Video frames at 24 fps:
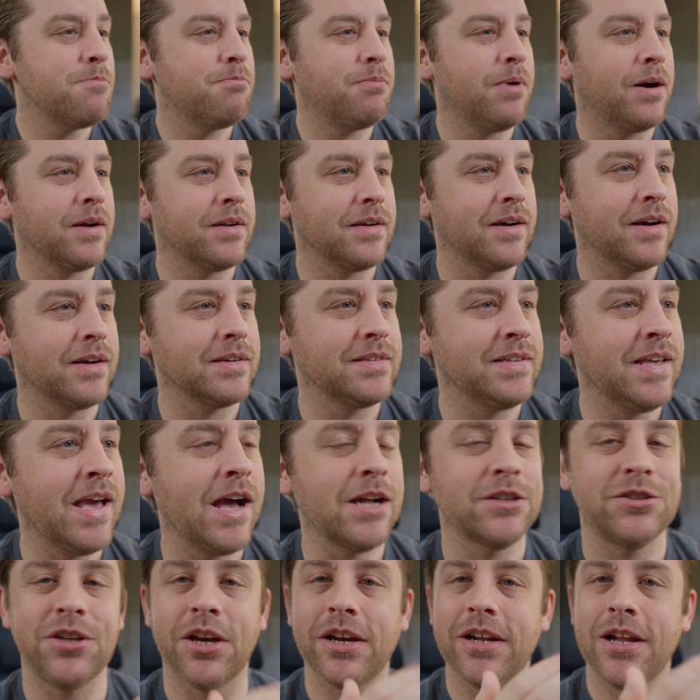But uh,
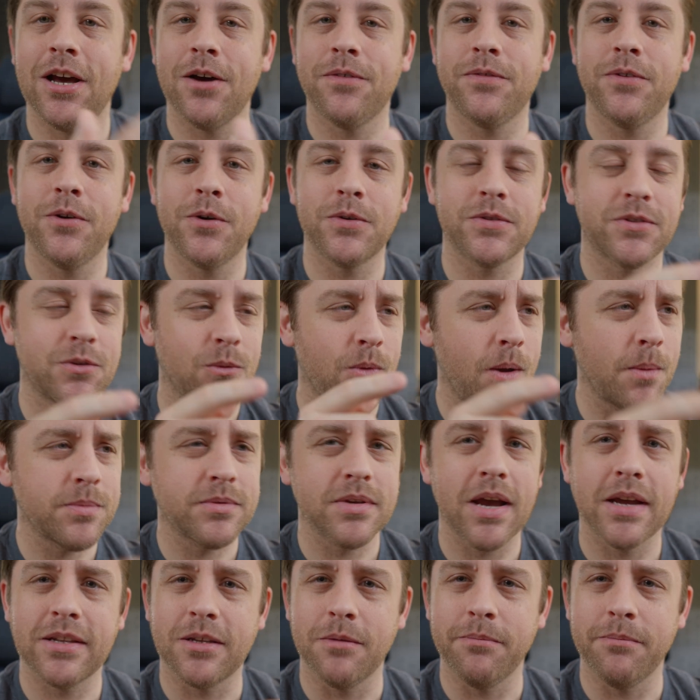yeah, check it out, folks. The
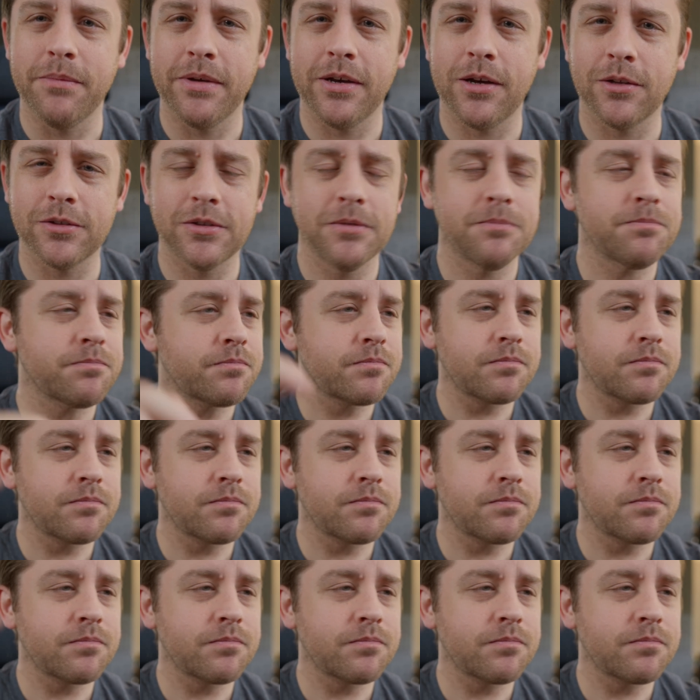website to Meld